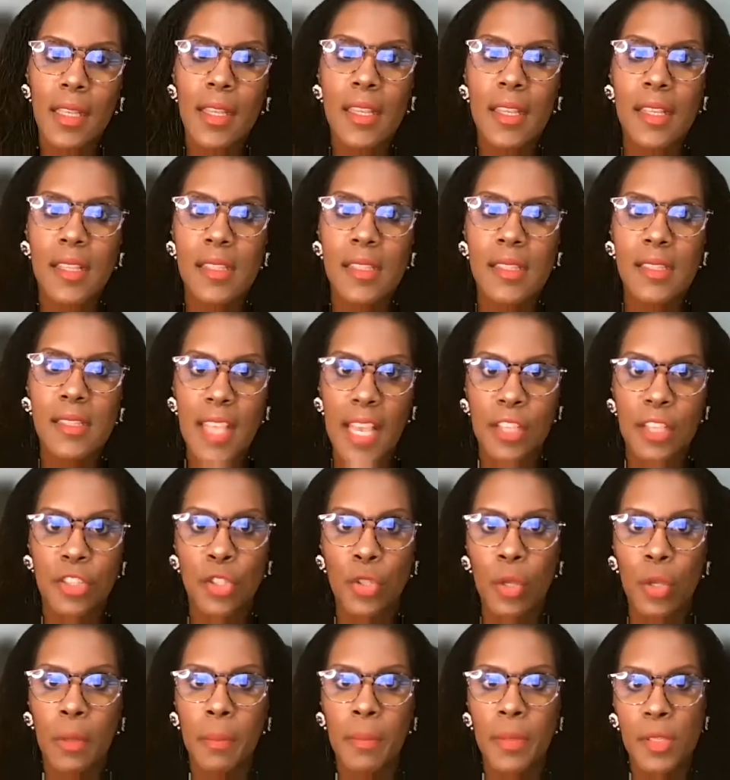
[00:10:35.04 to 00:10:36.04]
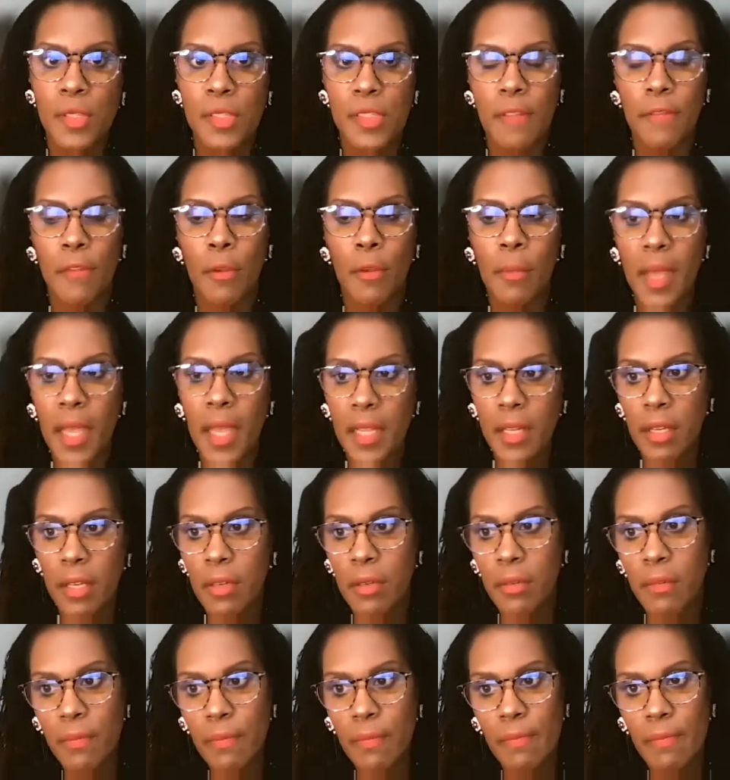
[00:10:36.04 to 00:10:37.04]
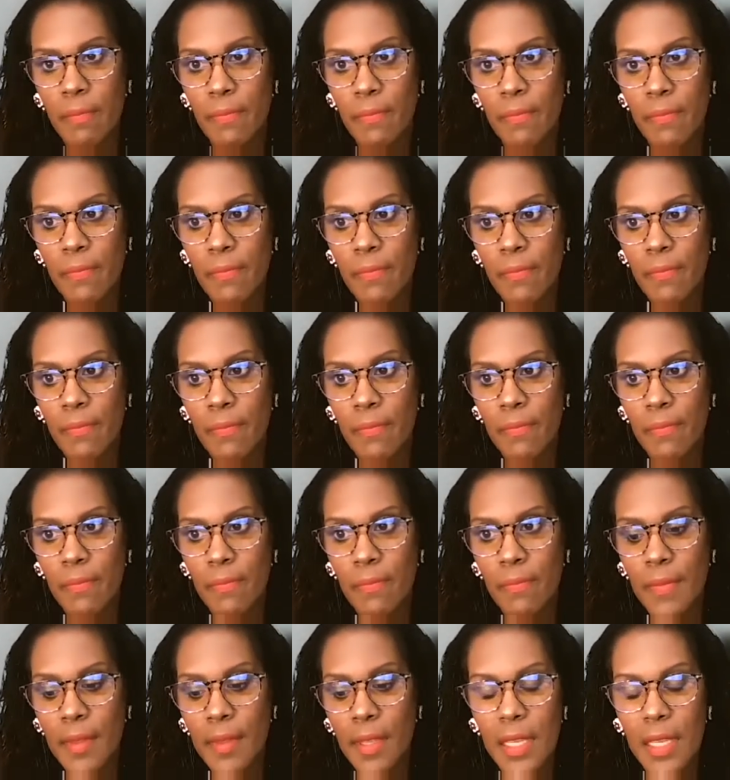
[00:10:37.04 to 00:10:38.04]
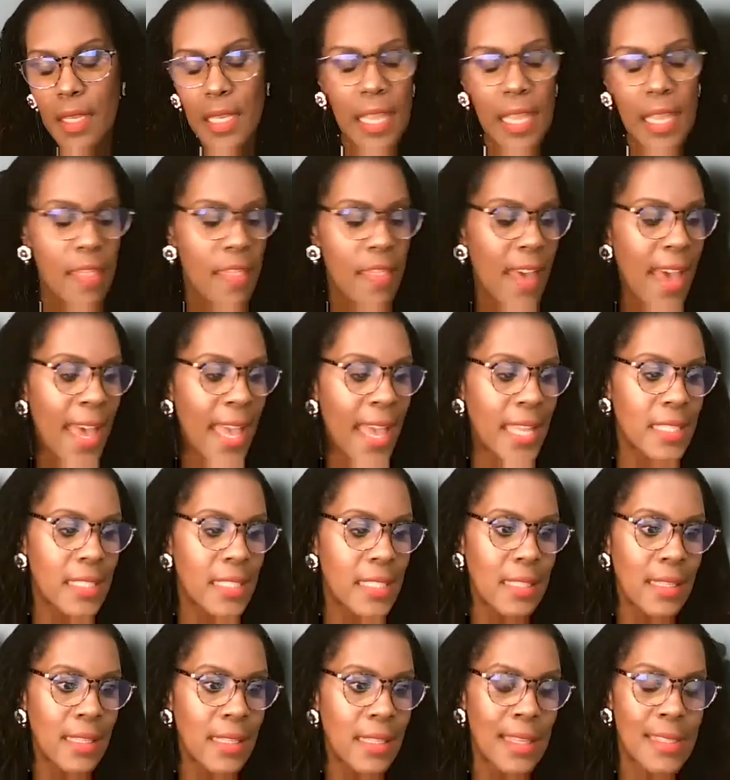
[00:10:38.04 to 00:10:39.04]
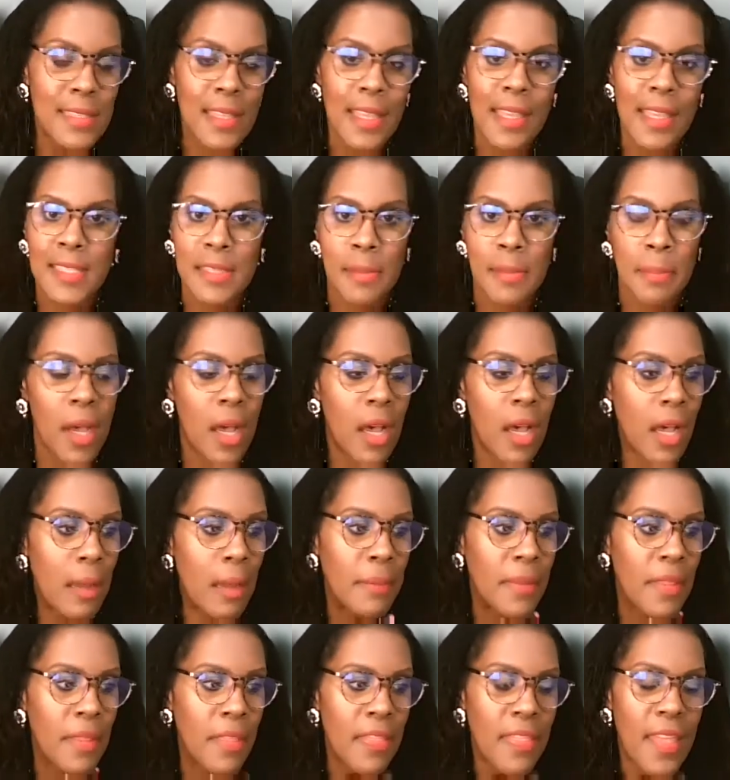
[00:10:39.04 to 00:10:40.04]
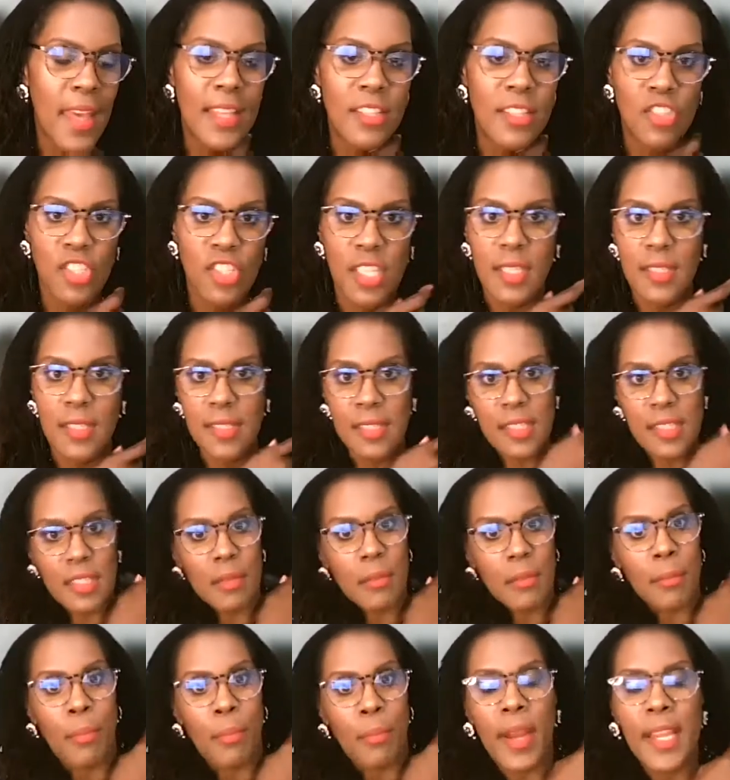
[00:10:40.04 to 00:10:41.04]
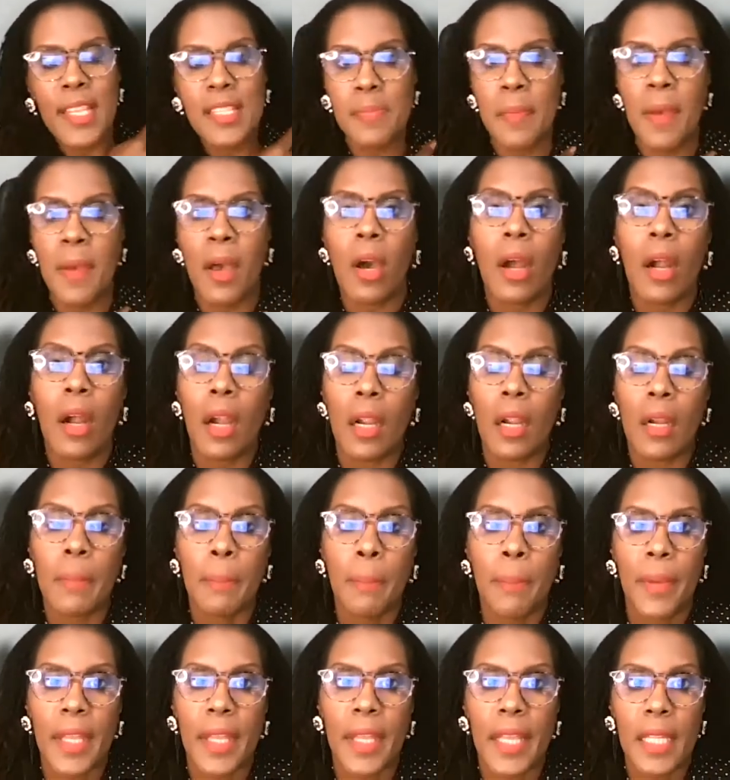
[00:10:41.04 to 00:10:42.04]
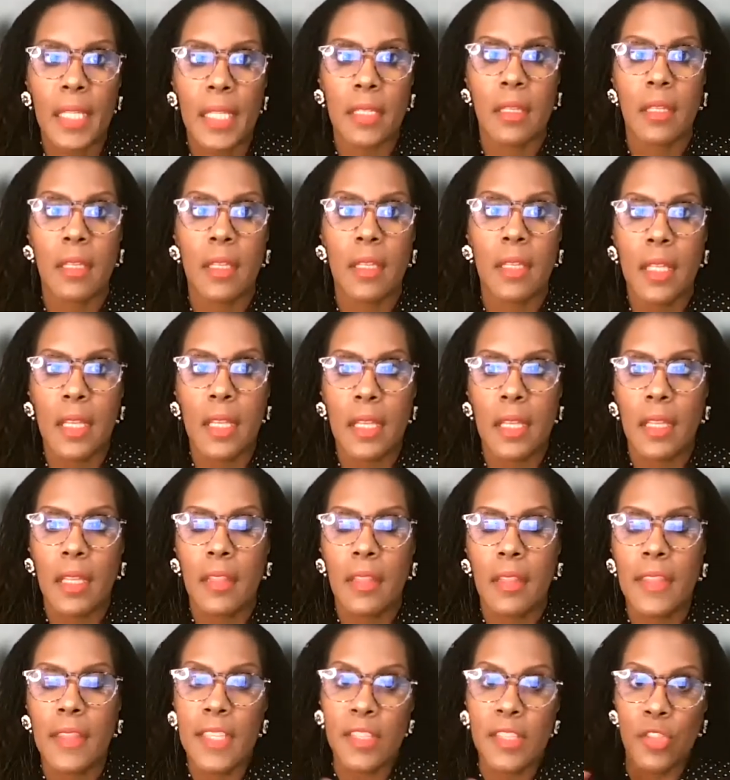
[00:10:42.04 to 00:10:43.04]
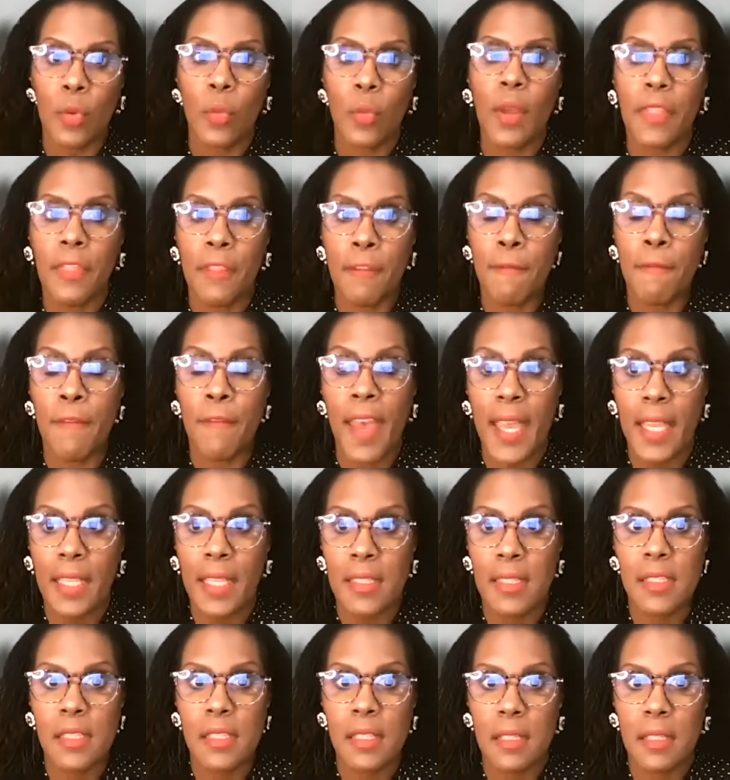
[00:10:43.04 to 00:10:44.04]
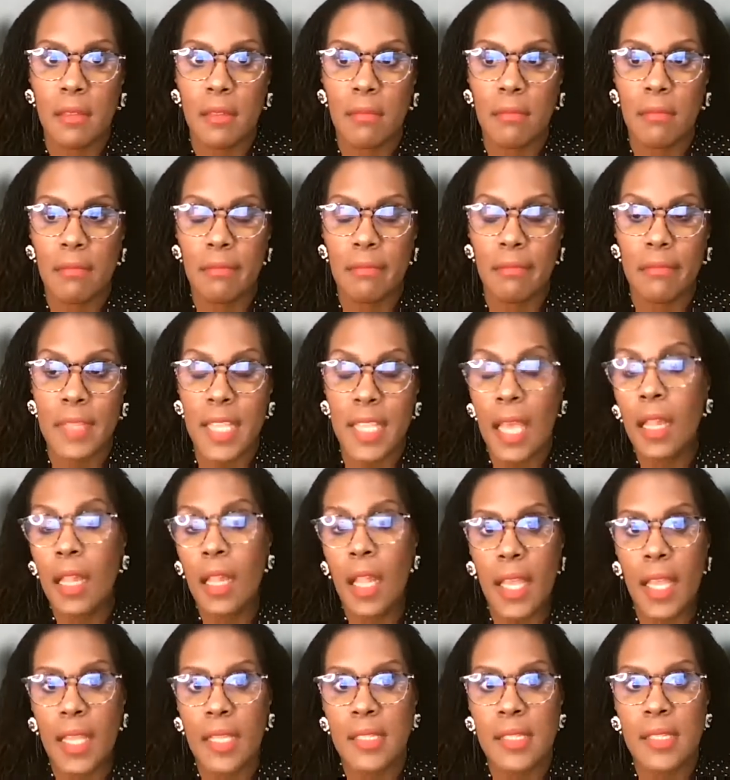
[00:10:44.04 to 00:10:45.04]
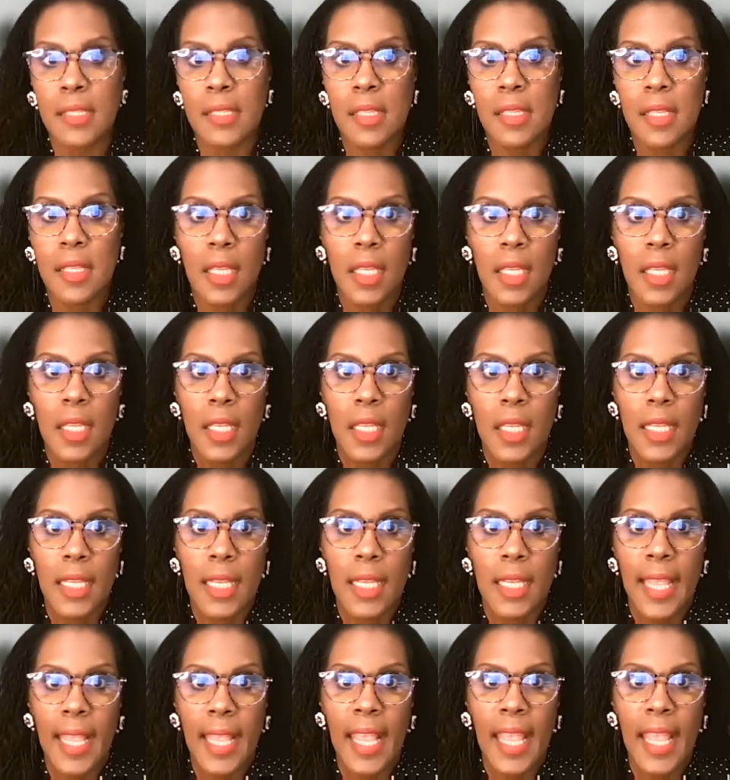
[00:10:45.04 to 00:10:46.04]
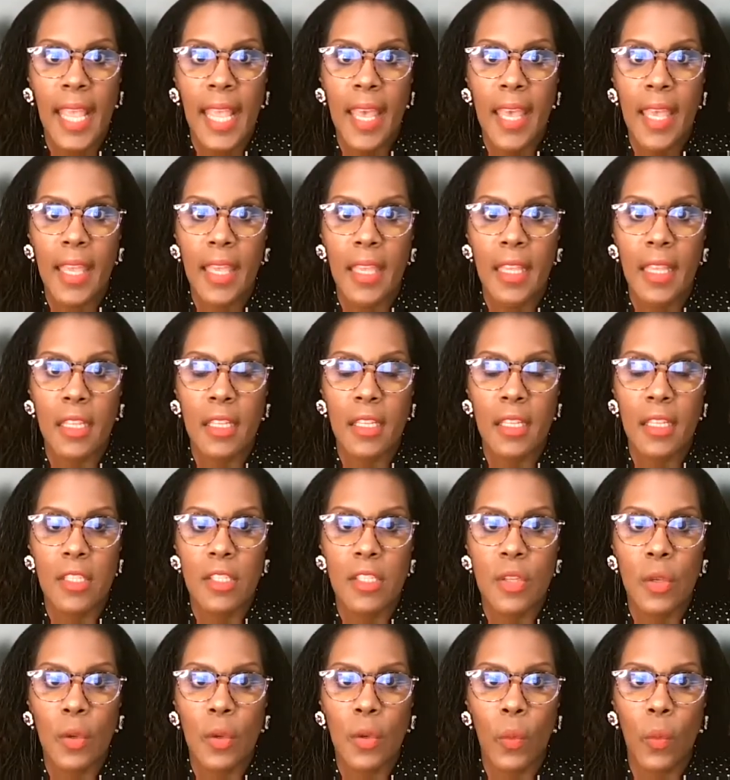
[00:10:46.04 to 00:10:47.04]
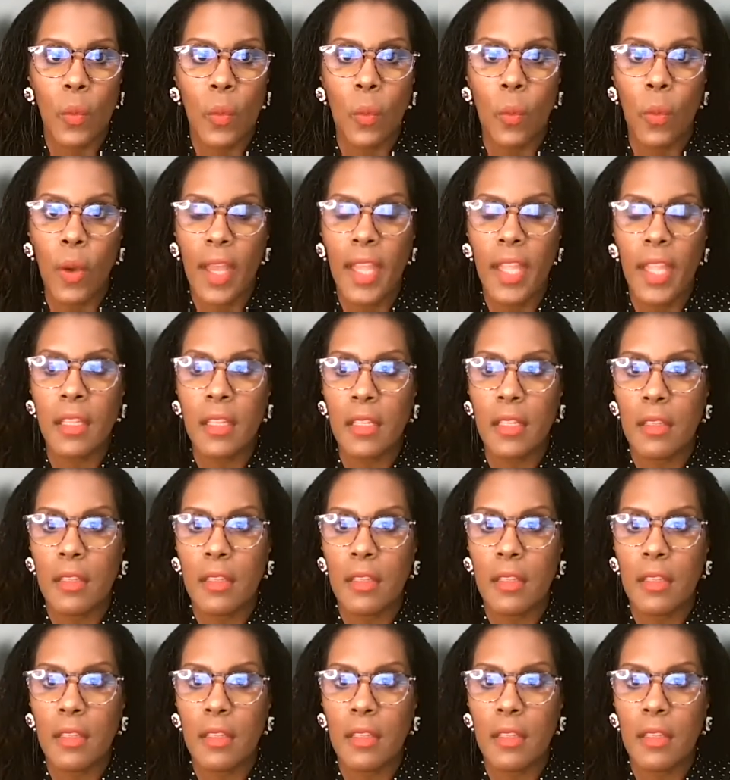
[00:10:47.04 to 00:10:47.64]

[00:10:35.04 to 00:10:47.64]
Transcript: sexual abuse of a minor. And that, as a mom, that just breaks my heart. But these are what the facts tell us. And what